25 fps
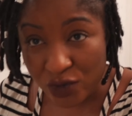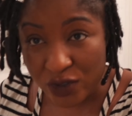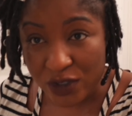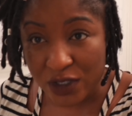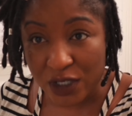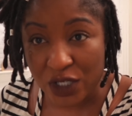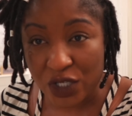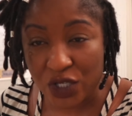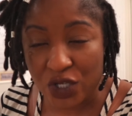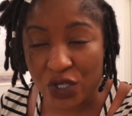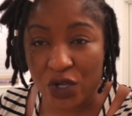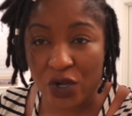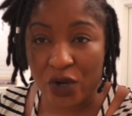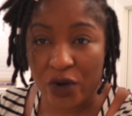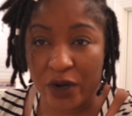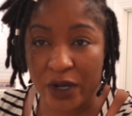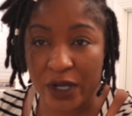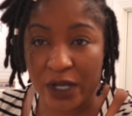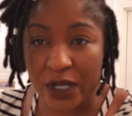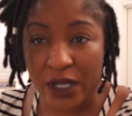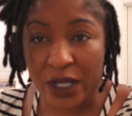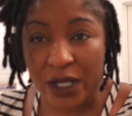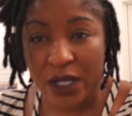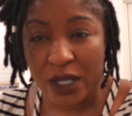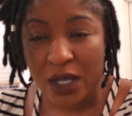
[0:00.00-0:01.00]
secure
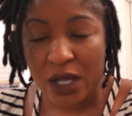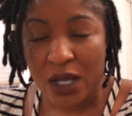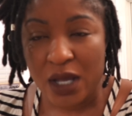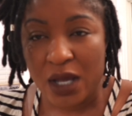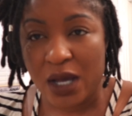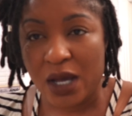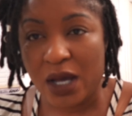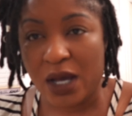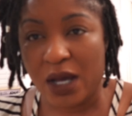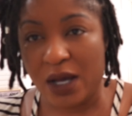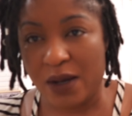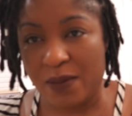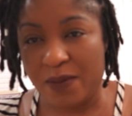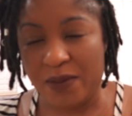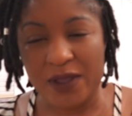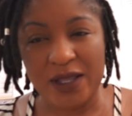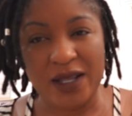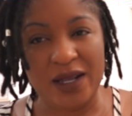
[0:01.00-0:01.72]
it up